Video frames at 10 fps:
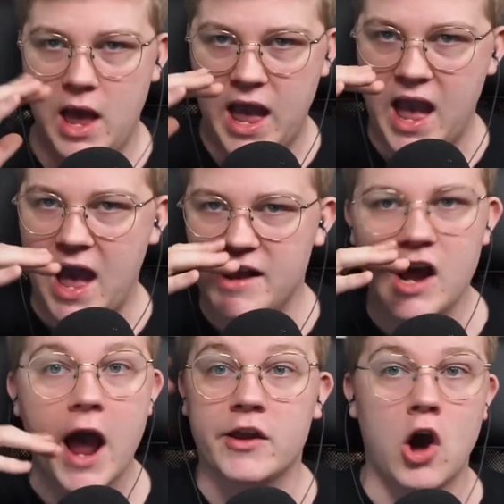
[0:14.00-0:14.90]
And
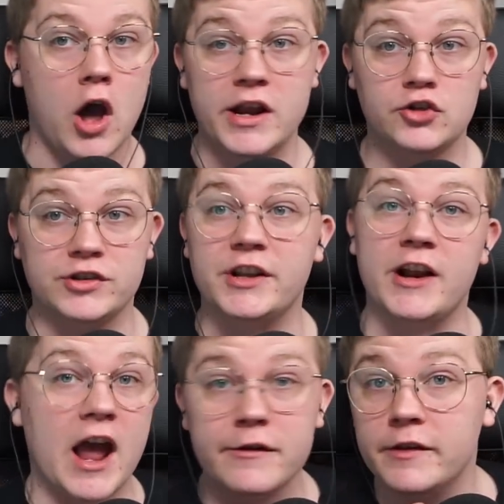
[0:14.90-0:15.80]
I caught interest in
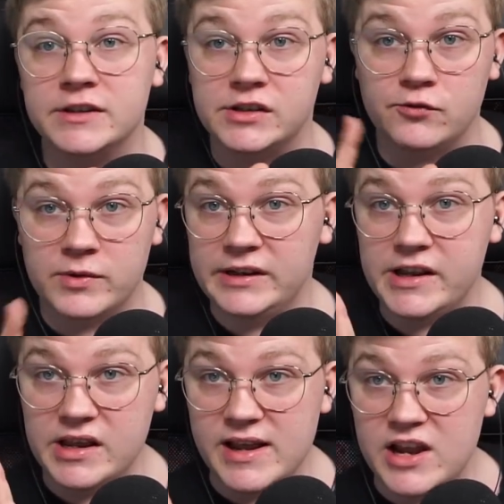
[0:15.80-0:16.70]
it. I think this is a
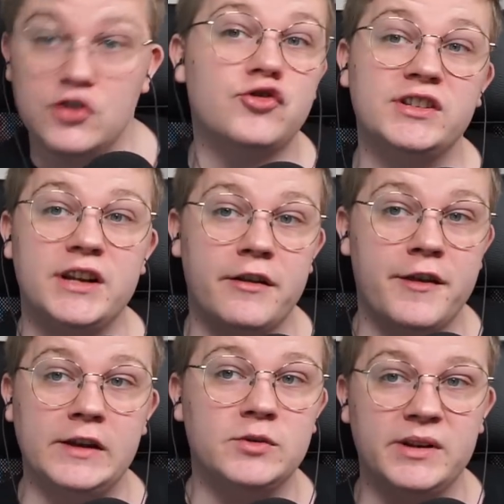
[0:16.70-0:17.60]
really interesting
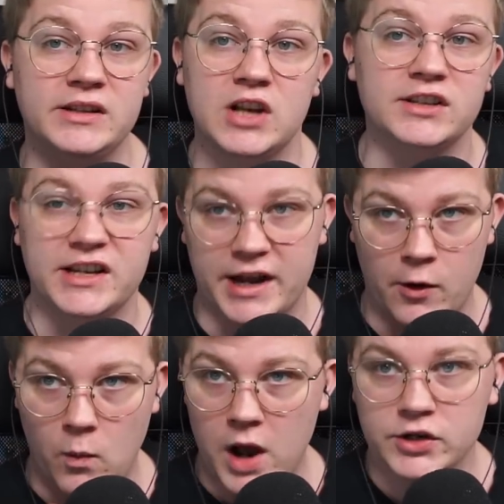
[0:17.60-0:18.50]
thing to be discussing. And I
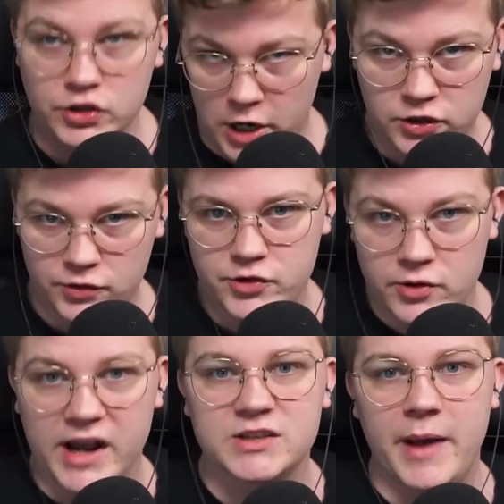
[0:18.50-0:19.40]
want to talk to you
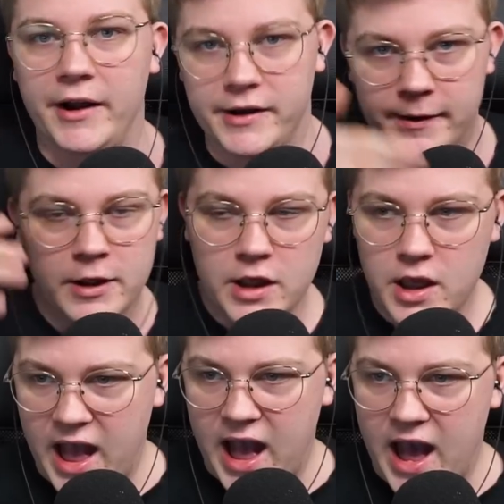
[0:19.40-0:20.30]
guys about it
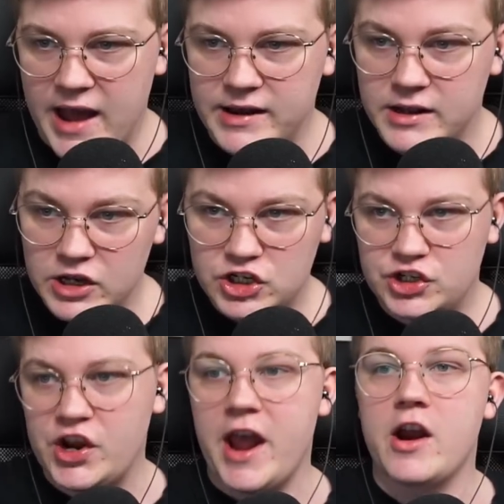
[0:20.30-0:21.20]
and
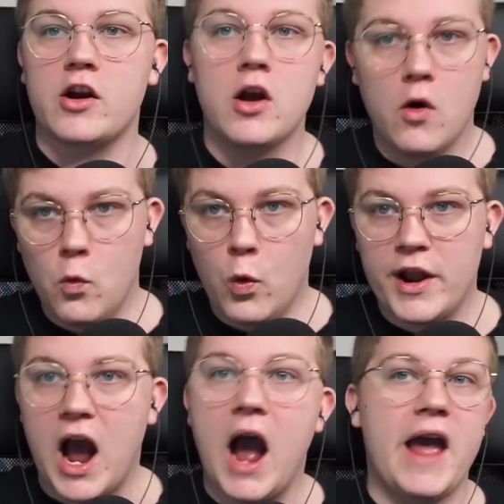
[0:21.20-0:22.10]
share
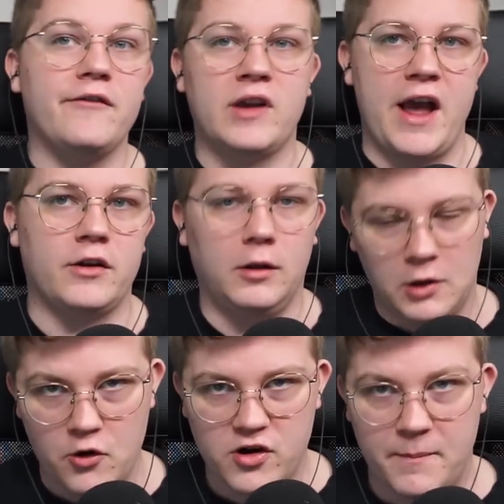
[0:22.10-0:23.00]
what I've kind of
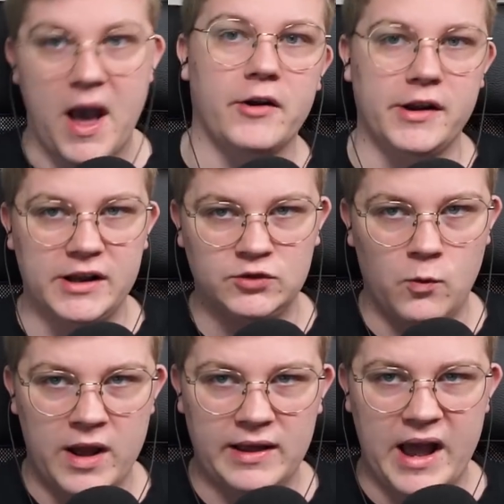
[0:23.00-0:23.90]
learned about it, as
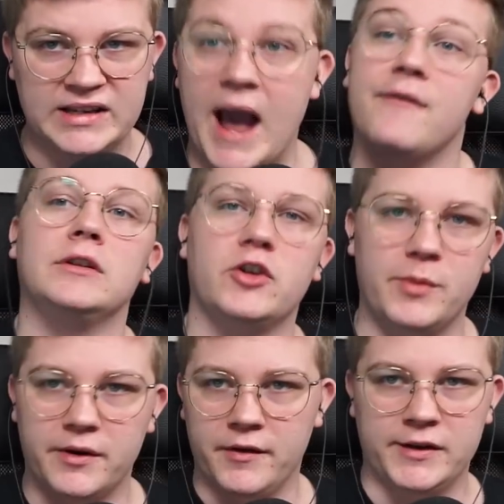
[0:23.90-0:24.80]
well as have a little
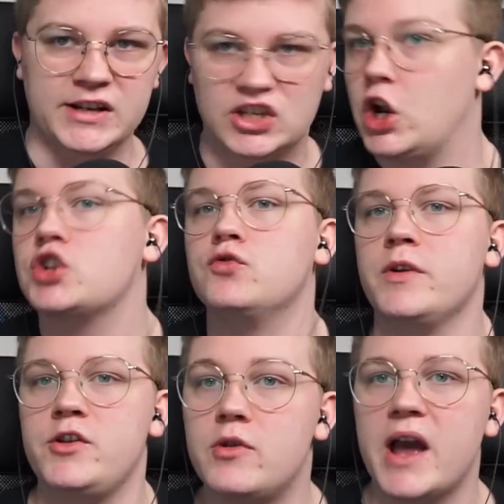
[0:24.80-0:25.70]
bit of a discussion
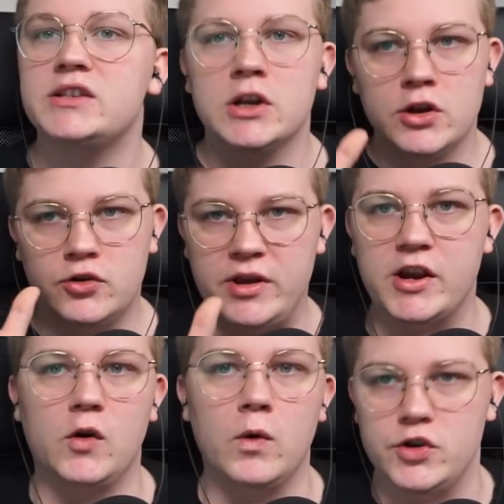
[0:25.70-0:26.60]
with you guys to
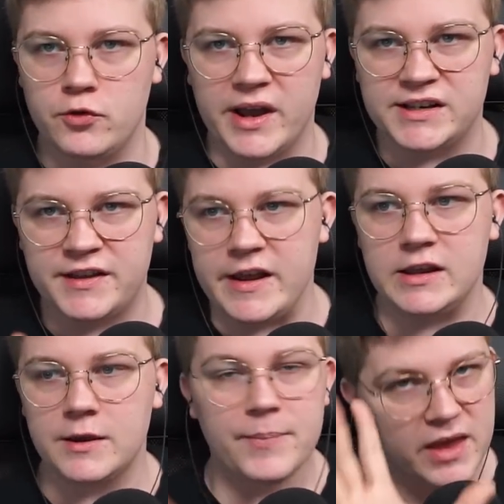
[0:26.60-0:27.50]
hear what you guys think.
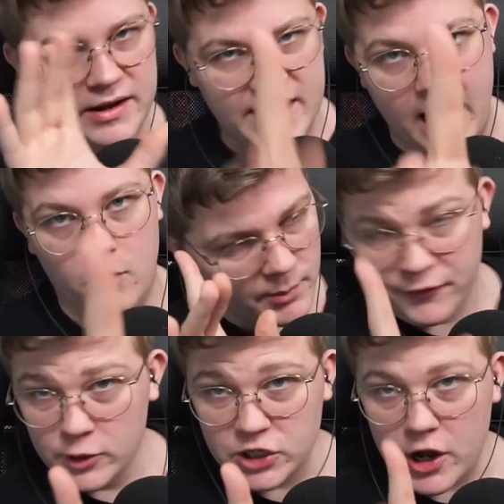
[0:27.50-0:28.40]
Now,
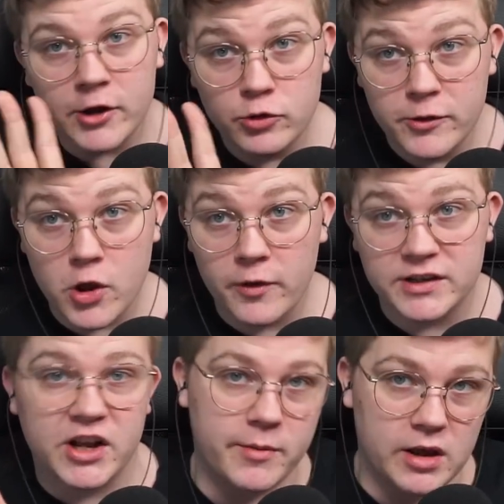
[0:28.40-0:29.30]
before we start, I do know
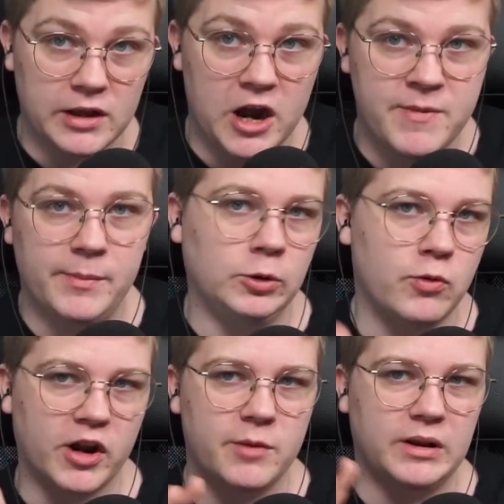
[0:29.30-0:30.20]
there's going to be a lot of people
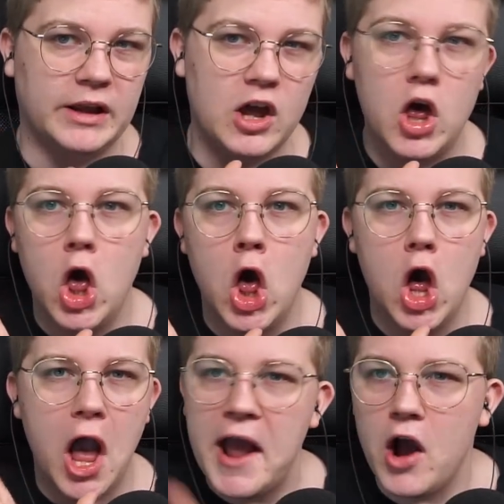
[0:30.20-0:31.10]
who are going to be like,
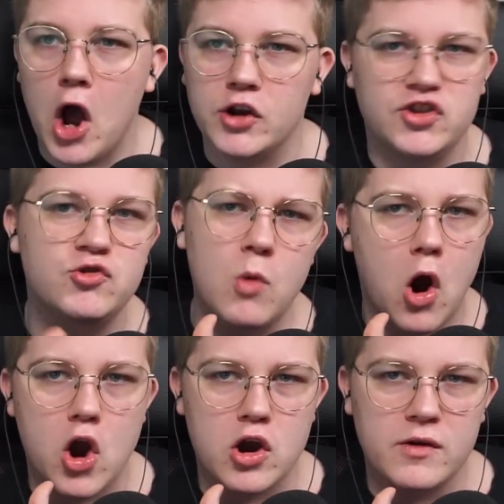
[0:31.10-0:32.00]
Aeon, you
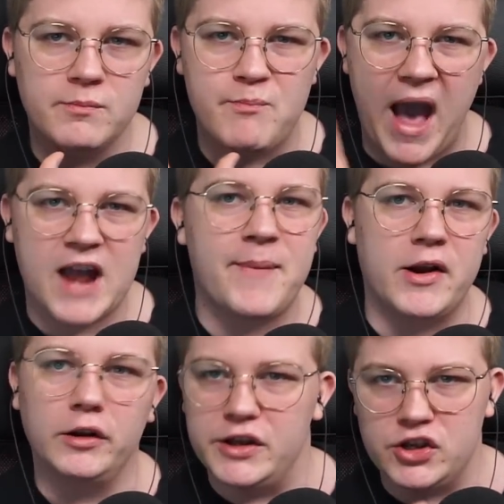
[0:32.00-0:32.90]
are
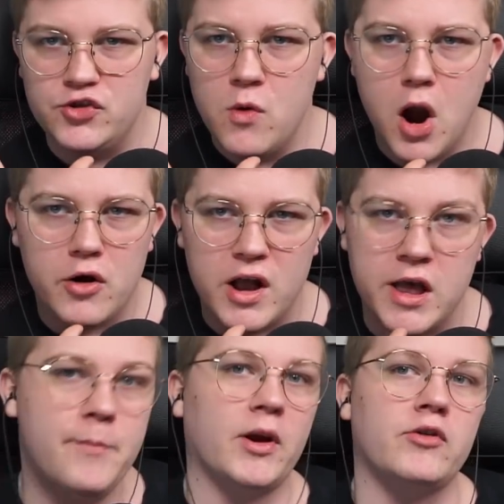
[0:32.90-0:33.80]
backpedaling. You are a
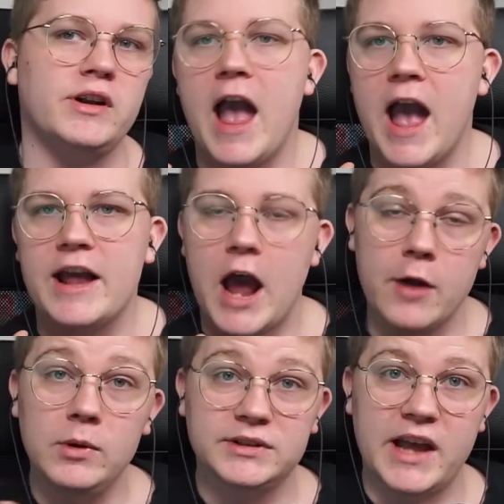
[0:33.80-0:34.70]
hypocrite. And I
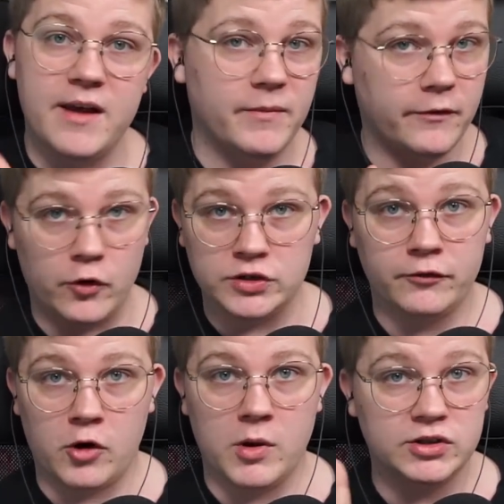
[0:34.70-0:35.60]
will say, first and
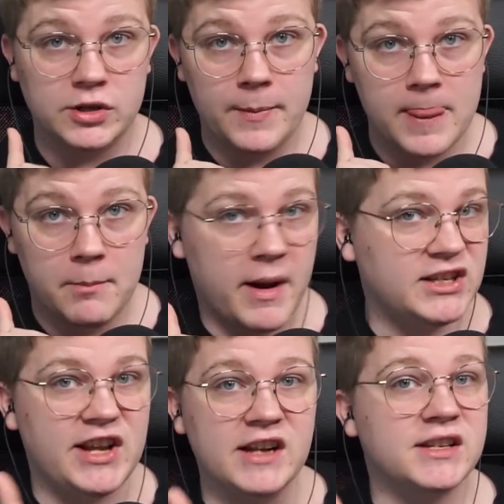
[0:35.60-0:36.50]
foremost, my
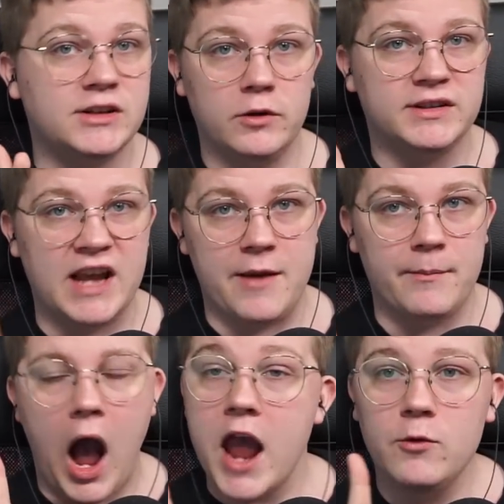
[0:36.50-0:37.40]
stance is still the same.
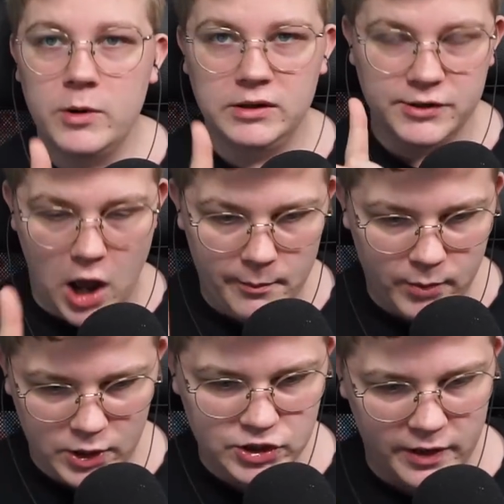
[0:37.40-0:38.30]
I will not
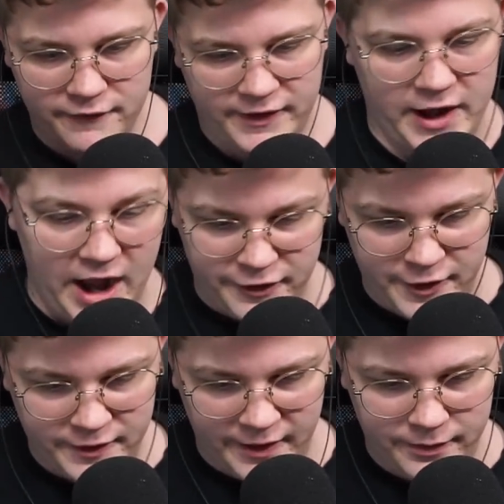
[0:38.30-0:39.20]
budge on the fact that I
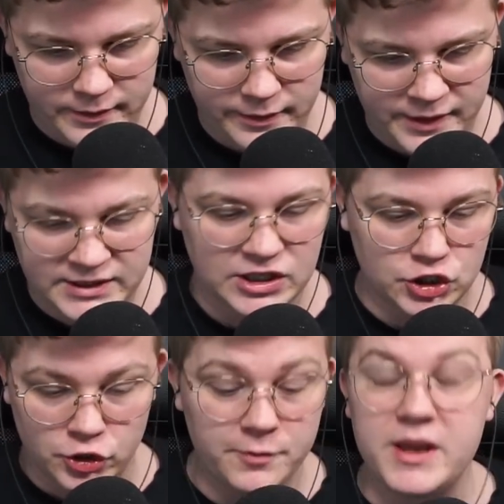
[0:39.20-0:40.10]
think that this
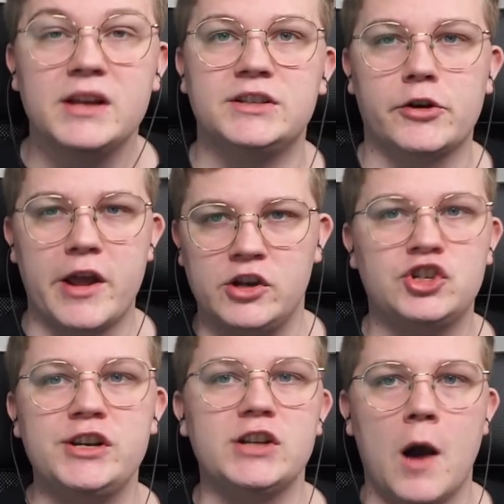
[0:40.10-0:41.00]
should be considered a
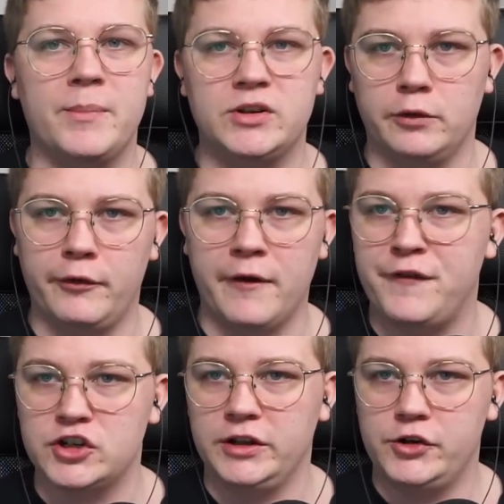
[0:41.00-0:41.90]
cheat up until
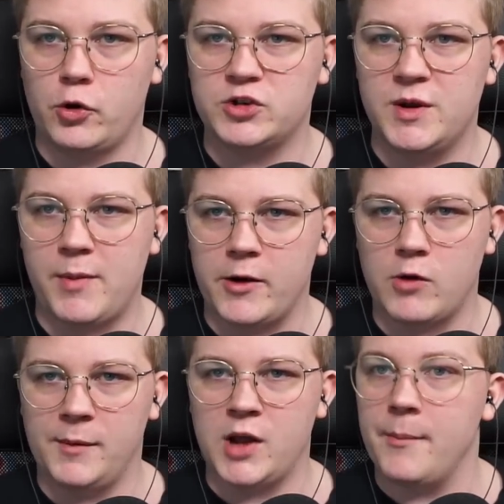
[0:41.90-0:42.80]
official endorsement by
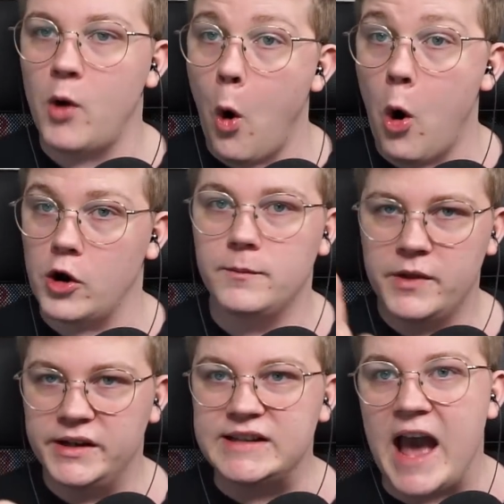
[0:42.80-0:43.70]
Robtop, or
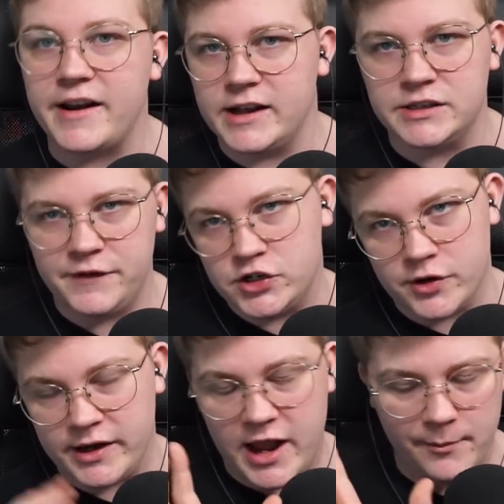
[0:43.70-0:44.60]
it is added as a
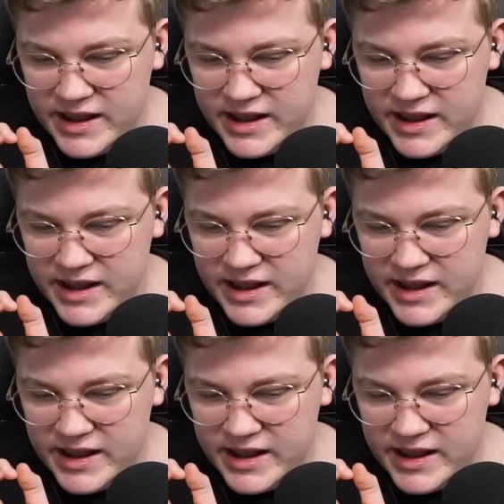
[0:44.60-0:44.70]
feature in-game.